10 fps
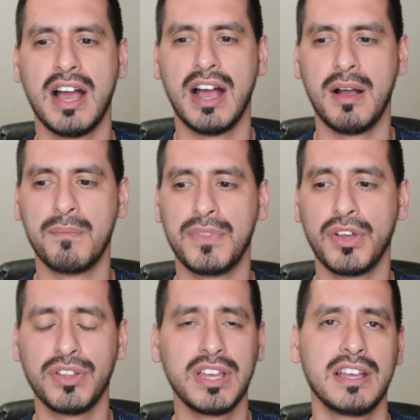Um, the
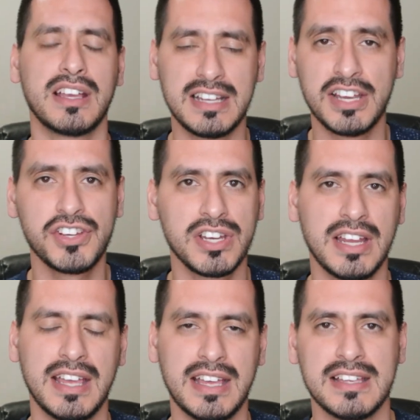only condition
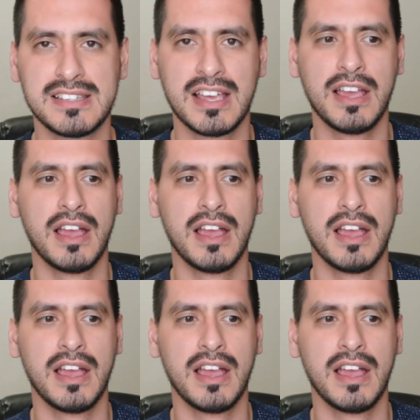is